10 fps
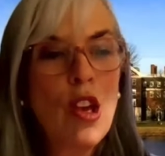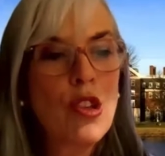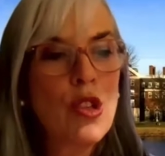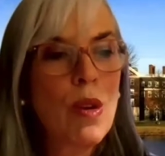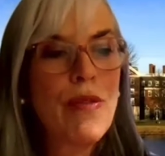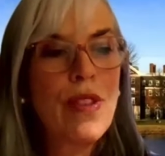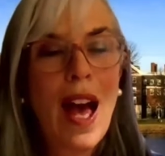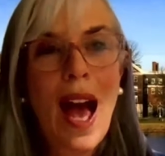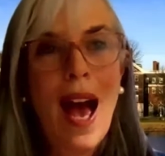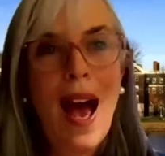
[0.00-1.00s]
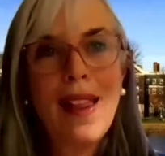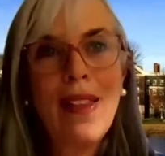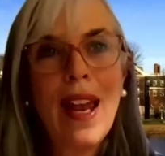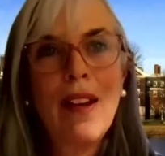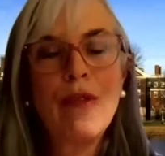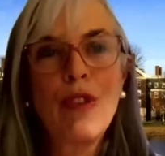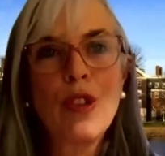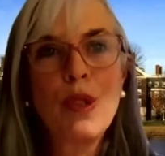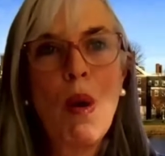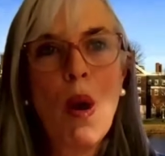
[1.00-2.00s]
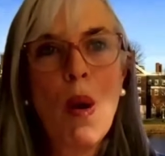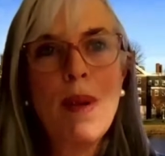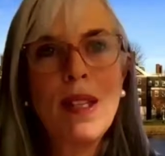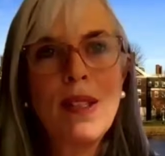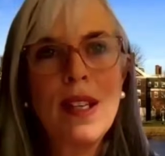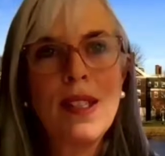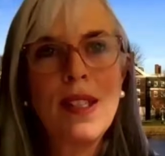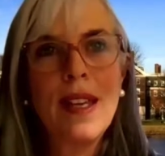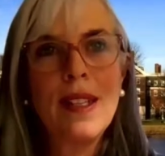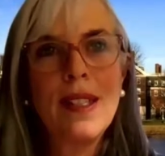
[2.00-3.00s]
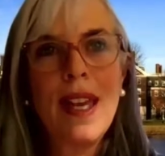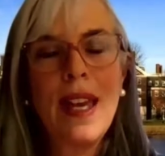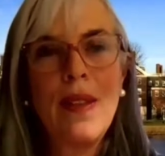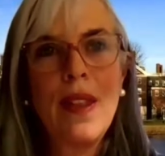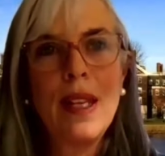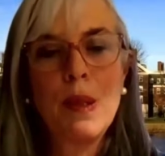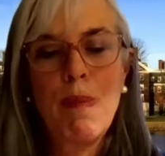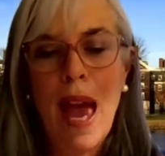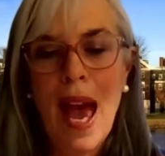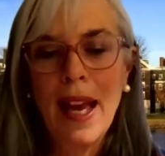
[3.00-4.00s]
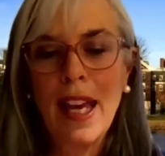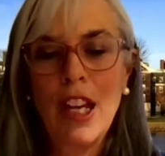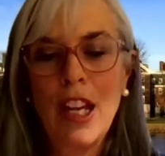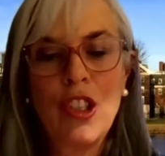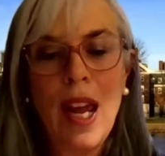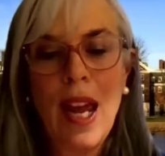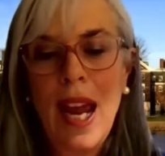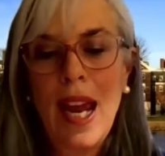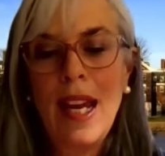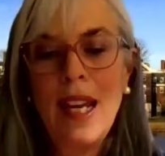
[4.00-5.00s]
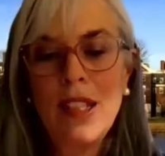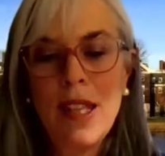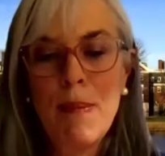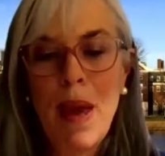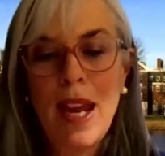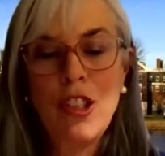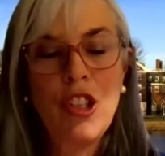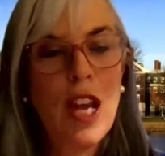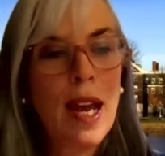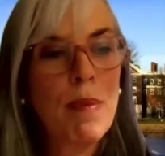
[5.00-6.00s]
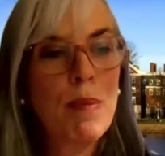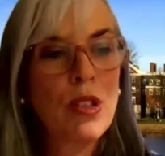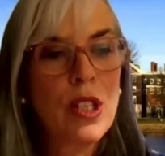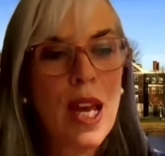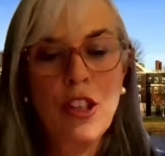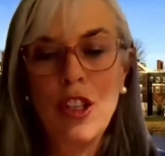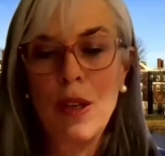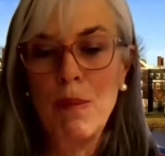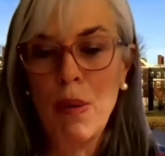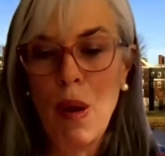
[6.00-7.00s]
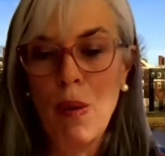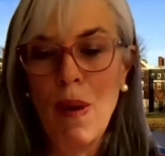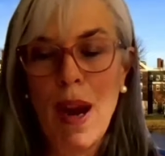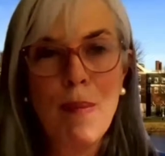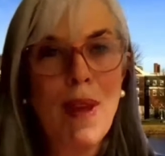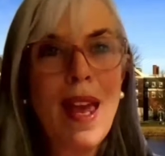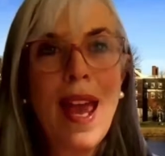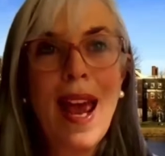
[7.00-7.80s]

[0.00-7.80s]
Sort of the highlight for small businesses in this package is the Paycheck Protection Program,